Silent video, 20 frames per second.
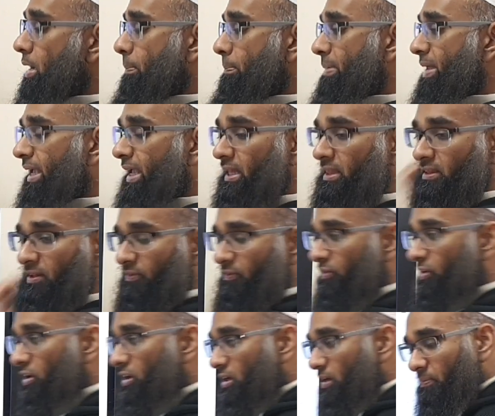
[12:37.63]
Making the
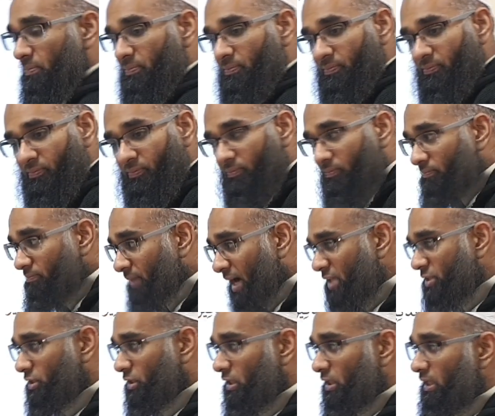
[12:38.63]
verb
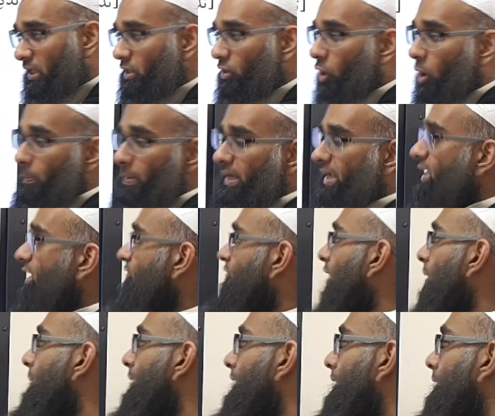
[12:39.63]
masculine or making it
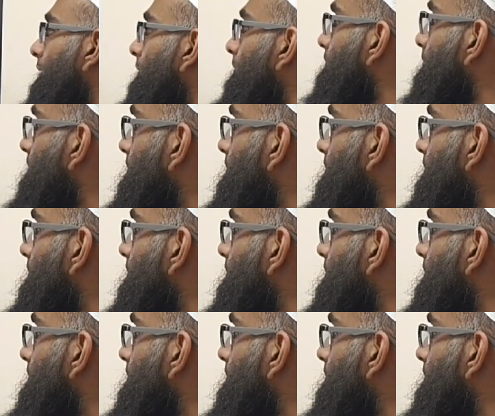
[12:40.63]
feminine.